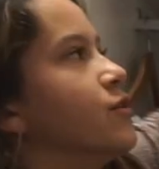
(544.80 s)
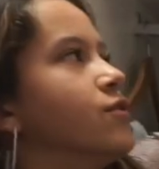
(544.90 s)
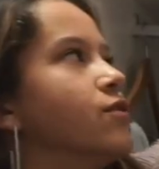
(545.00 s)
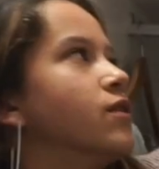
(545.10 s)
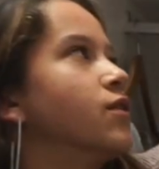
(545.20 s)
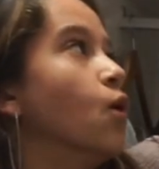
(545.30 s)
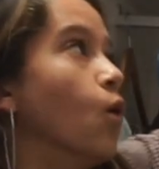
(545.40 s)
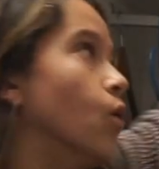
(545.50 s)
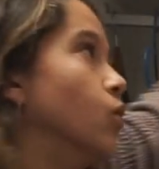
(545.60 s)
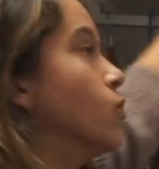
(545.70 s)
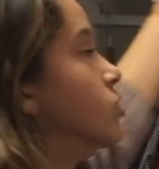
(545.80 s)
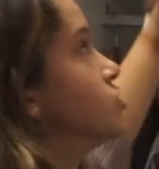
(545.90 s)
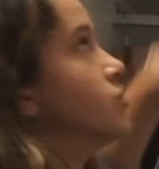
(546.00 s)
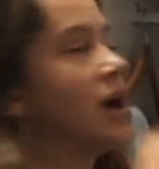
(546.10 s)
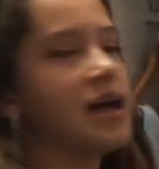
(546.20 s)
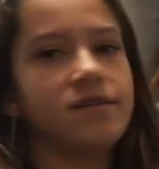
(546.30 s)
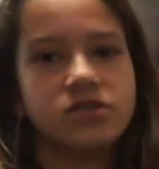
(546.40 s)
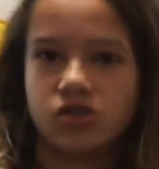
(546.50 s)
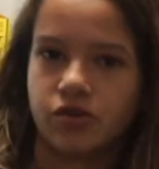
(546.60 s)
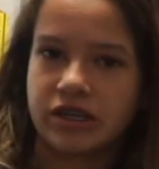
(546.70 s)
of the whole wardrobe I have
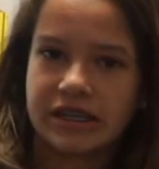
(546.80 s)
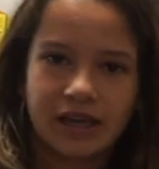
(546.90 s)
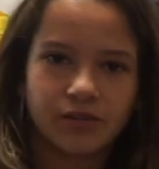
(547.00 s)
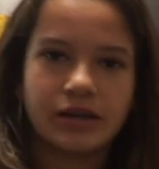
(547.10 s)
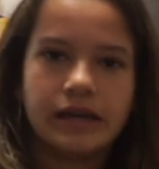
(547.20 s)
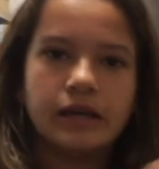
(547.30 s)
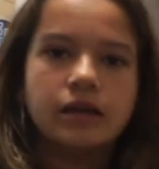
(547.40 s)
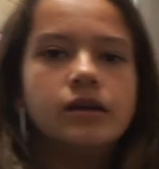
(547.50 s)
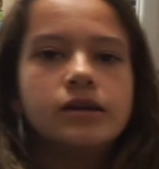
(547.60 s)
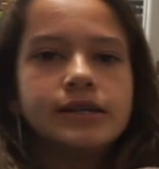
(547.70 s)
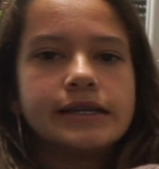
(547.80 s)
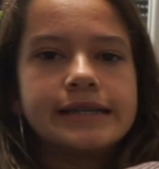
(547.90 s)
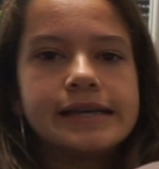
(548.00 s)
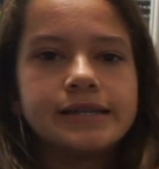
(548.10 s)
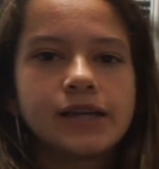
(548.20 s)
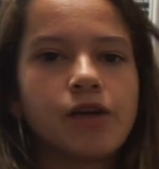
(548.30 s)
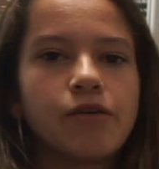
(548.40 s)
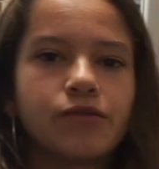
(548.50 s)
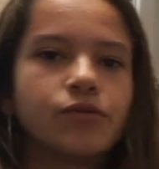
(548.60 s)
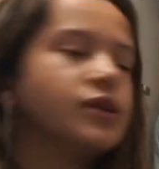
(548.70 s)
storage, like really just
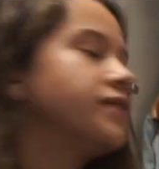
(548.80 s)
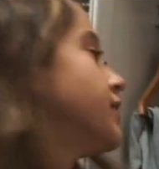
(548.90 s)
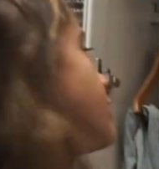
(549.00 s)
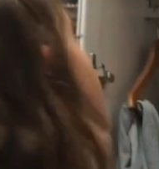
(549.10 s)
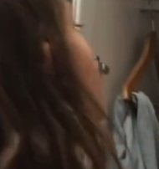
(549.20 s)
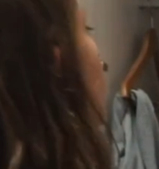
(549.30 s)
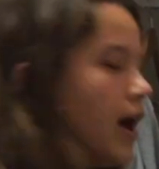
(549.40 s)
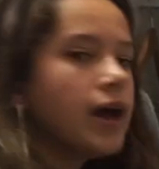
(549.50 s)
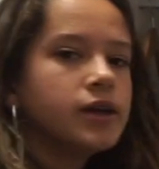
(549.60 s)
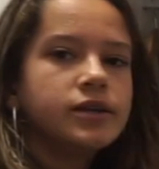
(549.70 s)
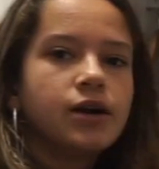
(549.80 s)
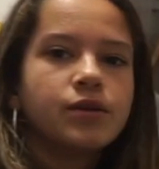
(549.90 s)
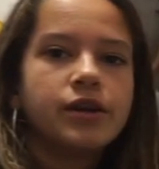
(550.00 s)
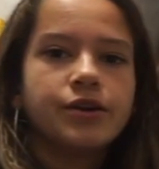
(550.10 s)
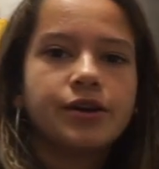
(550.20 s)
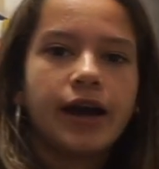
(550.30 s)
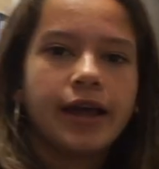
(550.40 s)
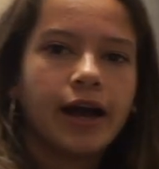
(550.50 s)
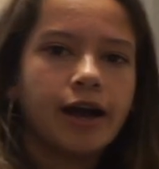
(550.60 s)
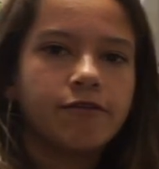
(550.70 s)
stuff thrown in there. And down here I
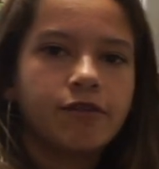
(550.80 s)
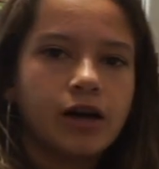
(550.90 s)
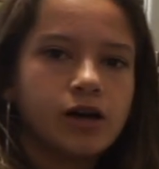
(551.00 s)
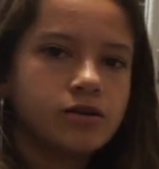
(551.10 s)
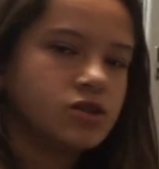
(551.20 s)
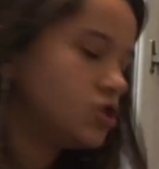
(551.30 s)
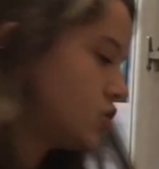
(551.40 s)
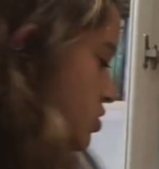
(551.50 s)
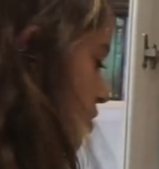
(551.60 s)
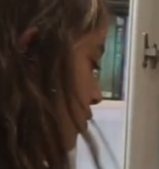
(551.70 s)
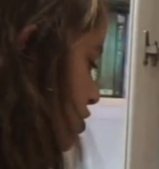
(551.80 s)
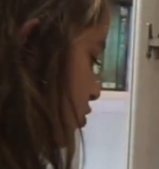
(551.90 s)
have just some more